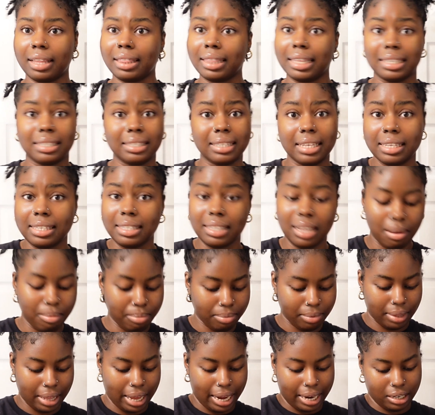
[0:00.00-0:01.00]

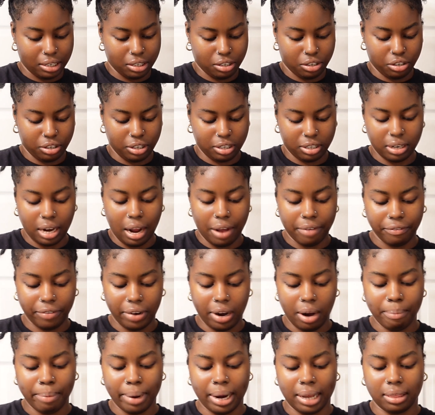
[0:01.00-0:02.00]
system that is just not
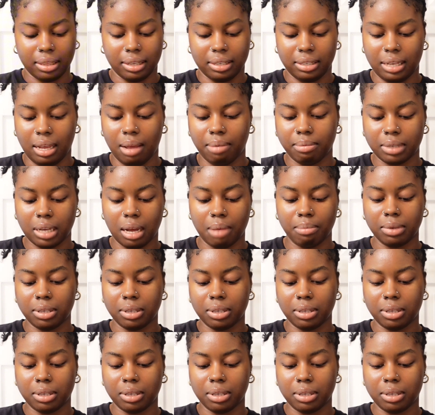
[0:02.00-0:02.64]
fair, but at the same time,